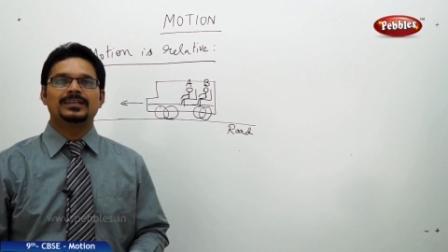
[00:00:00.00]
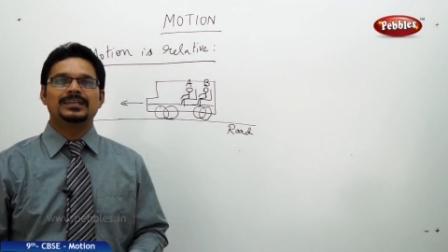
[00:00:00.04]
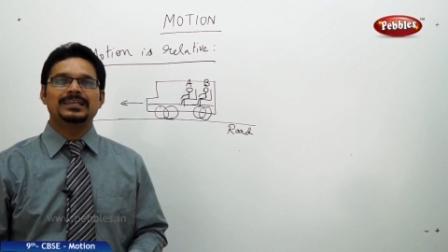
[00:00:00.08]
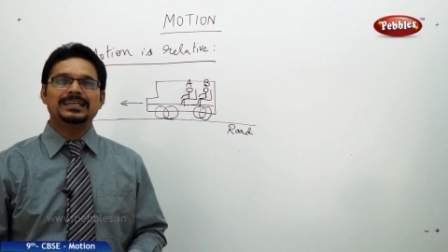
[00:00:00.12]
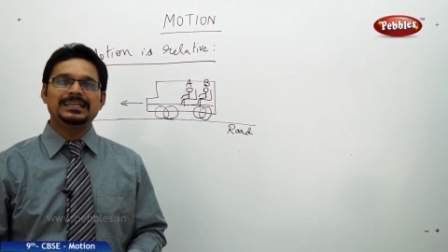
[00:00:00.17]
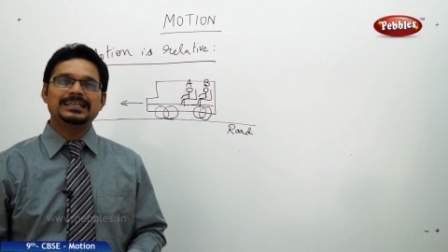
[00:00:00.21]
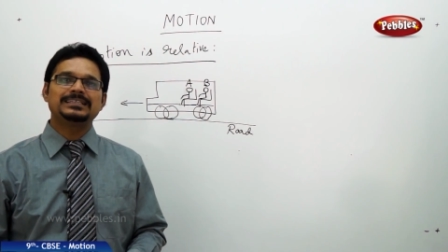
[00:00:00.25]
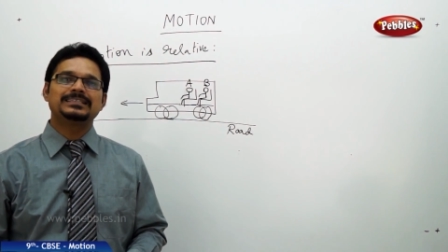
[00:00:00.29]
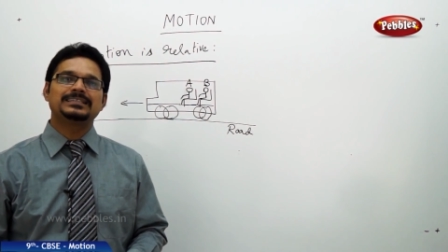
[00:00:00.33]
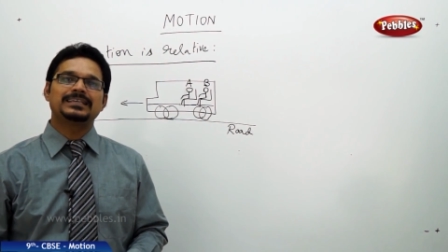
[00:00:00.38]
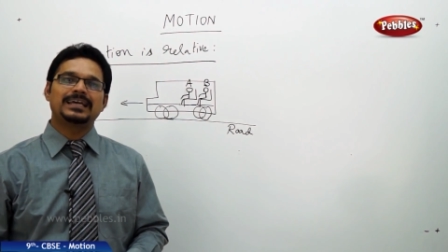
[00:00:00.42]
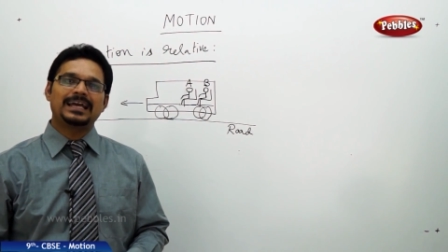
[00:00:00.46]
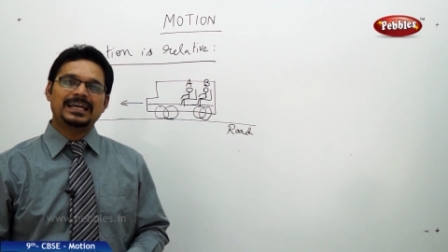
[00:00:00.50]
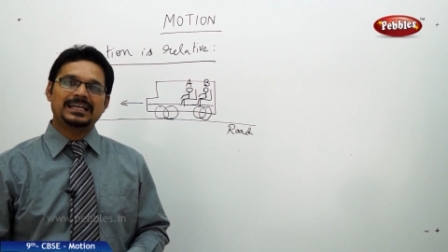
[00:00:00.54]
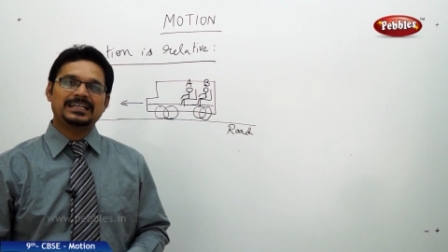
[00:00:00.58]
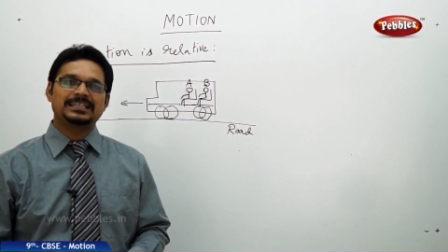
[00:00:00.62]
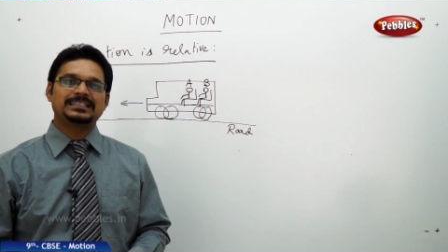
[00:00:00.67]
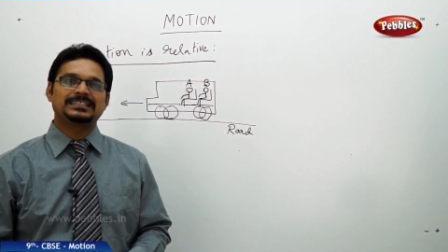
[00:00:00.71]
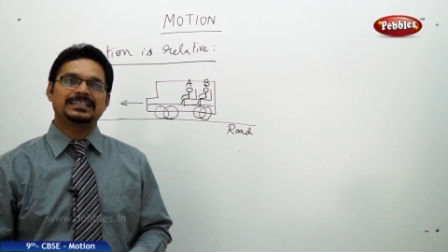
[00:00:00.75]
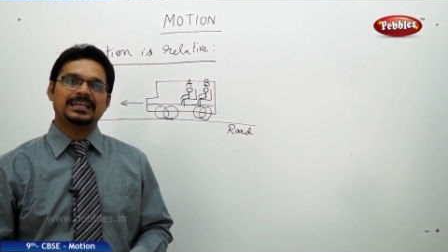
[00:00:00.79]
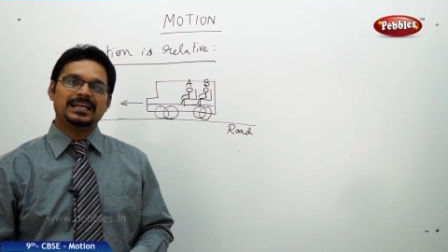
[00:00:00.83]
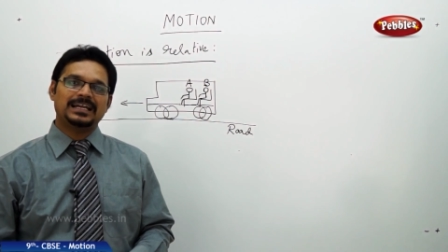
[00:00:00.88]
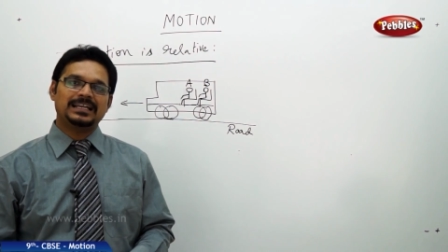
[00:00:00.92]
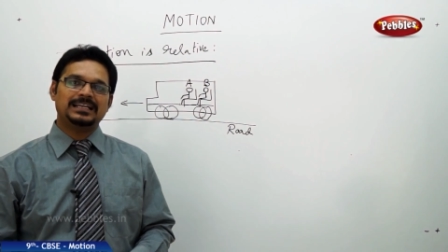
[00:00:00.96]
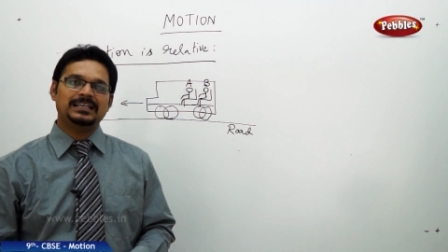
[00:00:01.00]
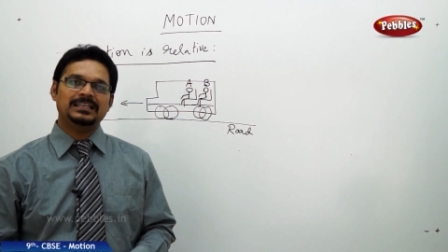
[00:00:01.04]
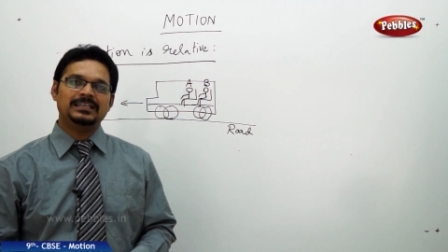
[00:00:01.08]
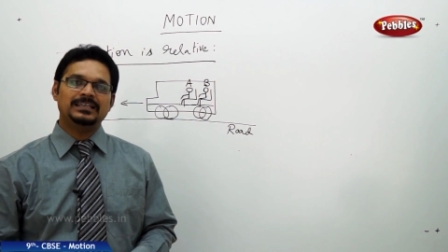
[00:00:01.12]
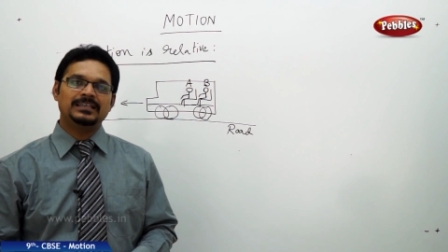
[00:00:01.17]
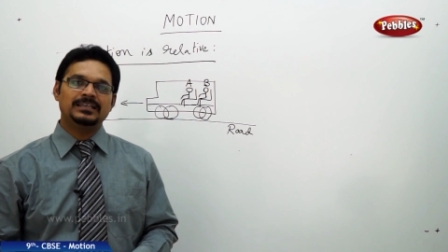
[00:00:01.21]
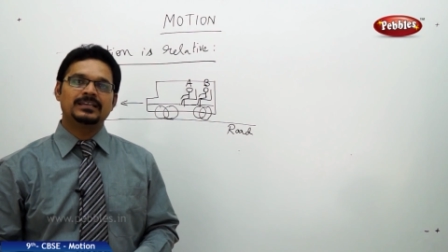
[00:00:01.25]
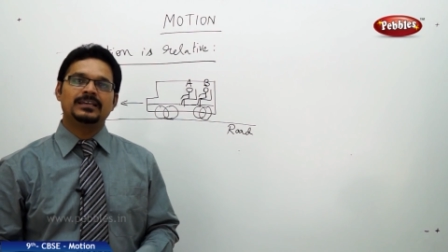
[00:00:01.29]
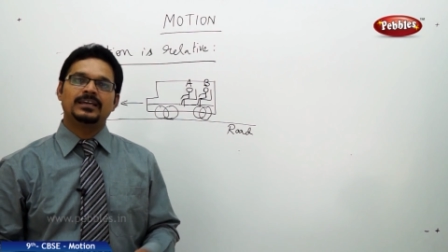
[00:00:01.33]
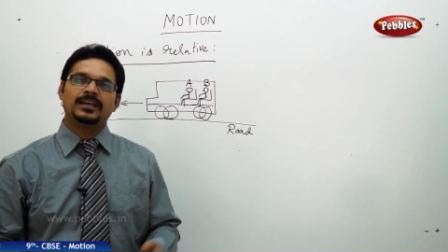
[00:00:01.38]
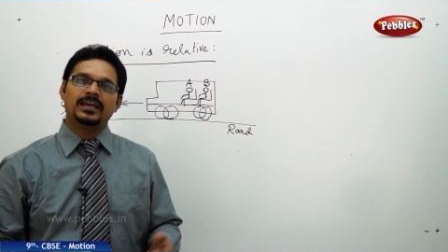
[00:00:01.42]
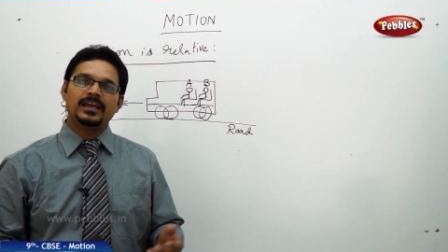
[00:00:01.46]
is
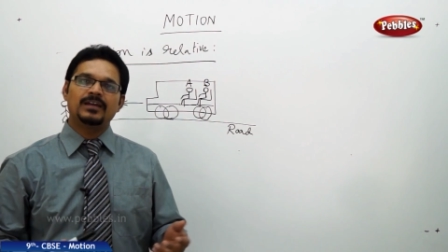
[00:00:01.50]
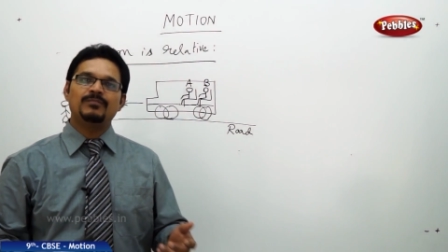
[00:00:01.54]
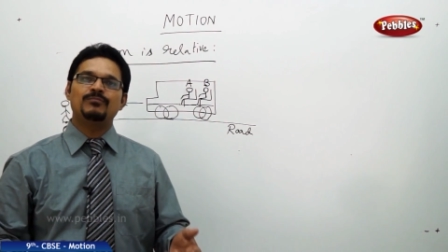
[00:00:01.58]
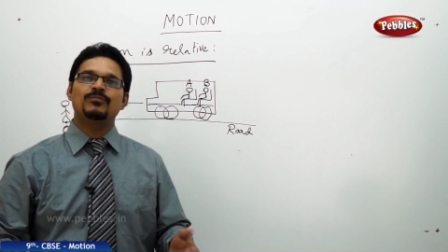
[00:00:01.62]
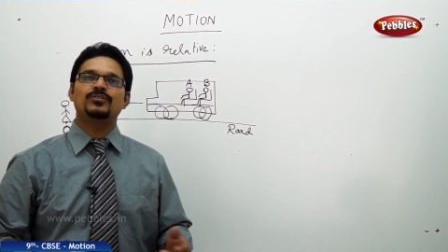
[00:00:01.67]
exactly a